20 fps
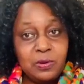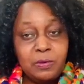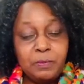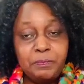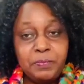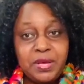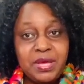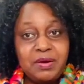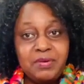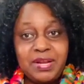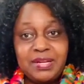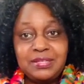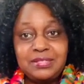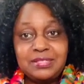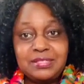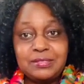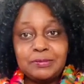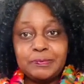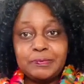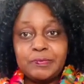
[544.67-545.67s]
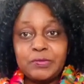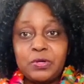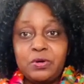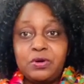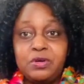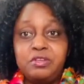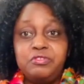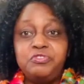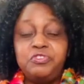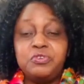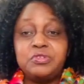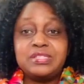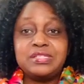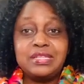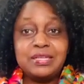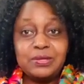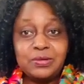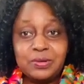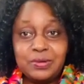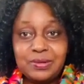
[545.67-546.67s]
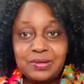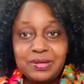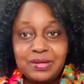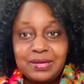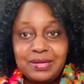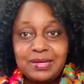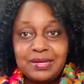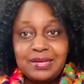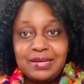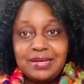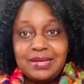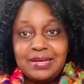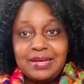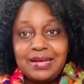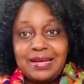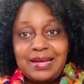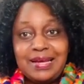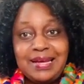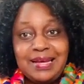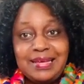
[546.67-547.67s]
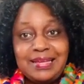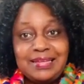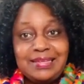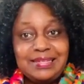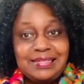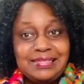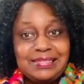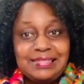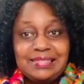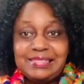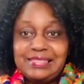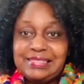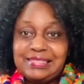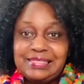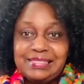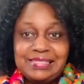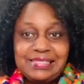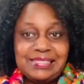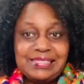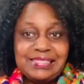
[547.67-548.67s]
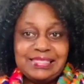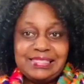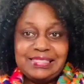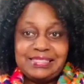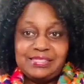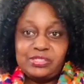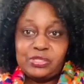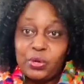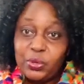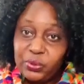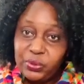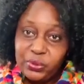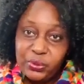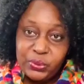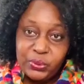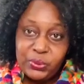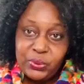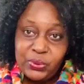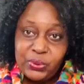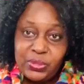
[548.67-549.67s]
parent, or if you're single, I don't know